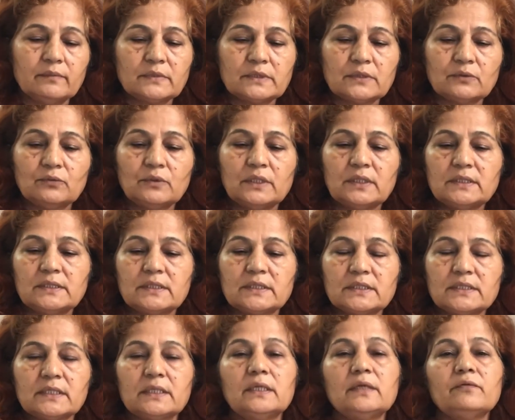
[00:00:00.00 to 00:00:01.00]
So there is a
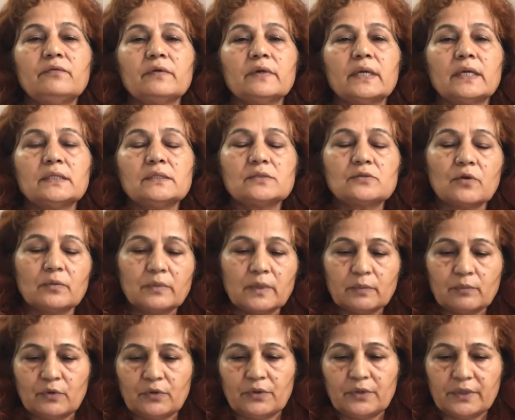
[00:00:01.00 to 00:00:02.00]
significance of the
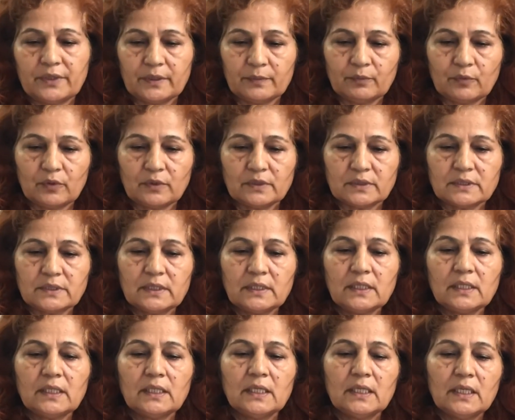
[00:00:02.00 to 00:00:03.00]
monetary
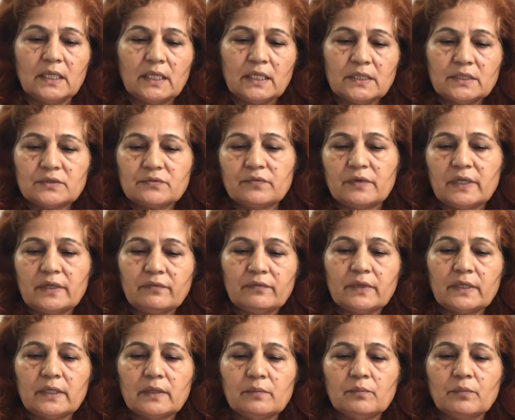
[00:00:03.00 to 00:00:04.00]
policy is very,
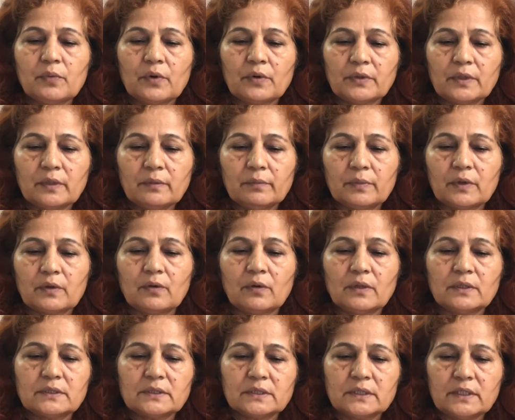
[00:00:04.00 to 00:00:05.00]
very important,
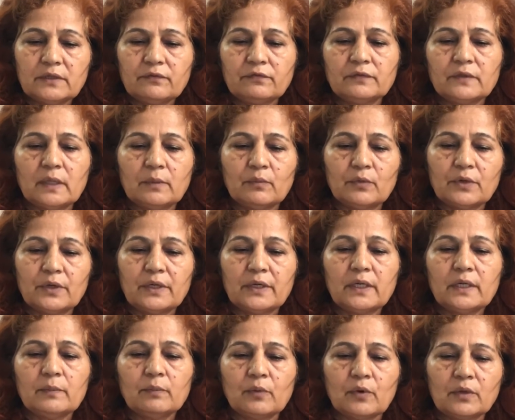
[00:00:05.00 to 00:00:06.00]
because if the
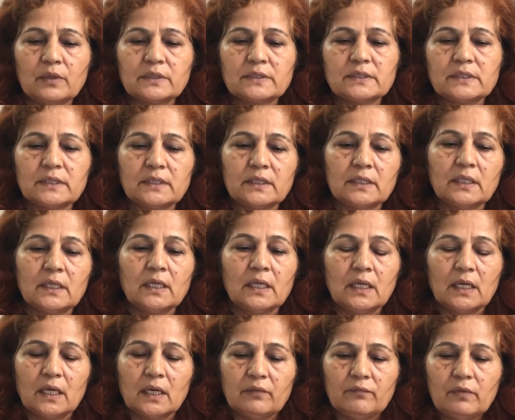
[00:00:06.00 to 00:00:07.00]
monetary policy
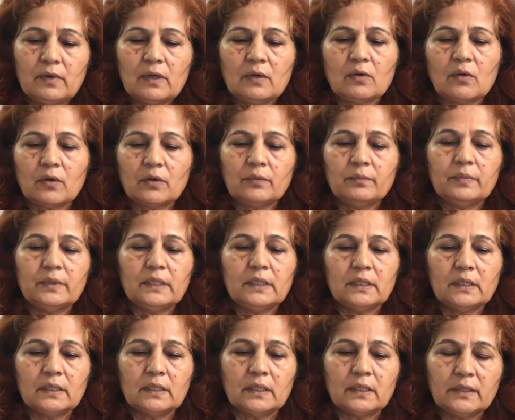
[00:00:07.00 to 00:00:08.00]
will not
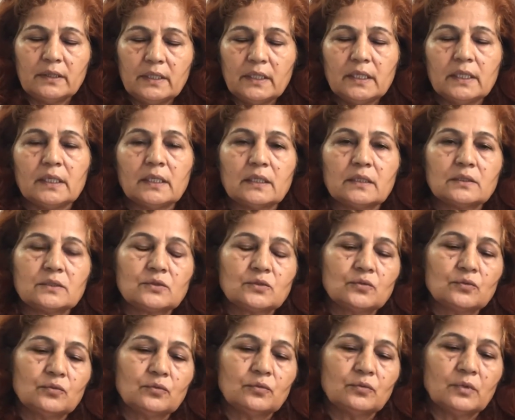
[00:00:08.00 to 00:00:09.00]
be there,
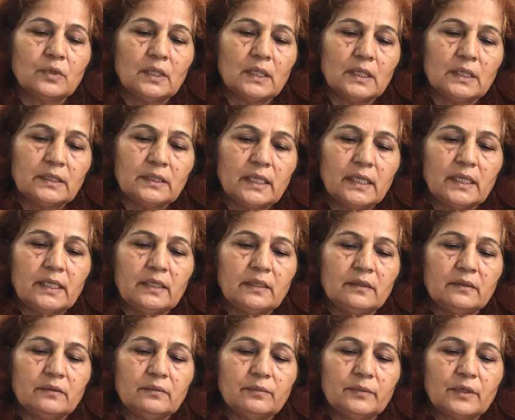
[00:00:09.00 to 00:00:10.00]
so
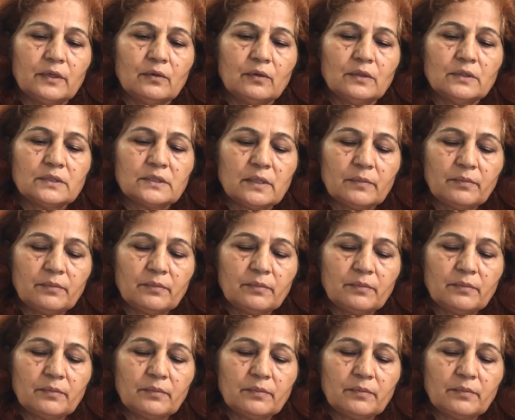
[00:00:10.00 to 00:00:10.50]
because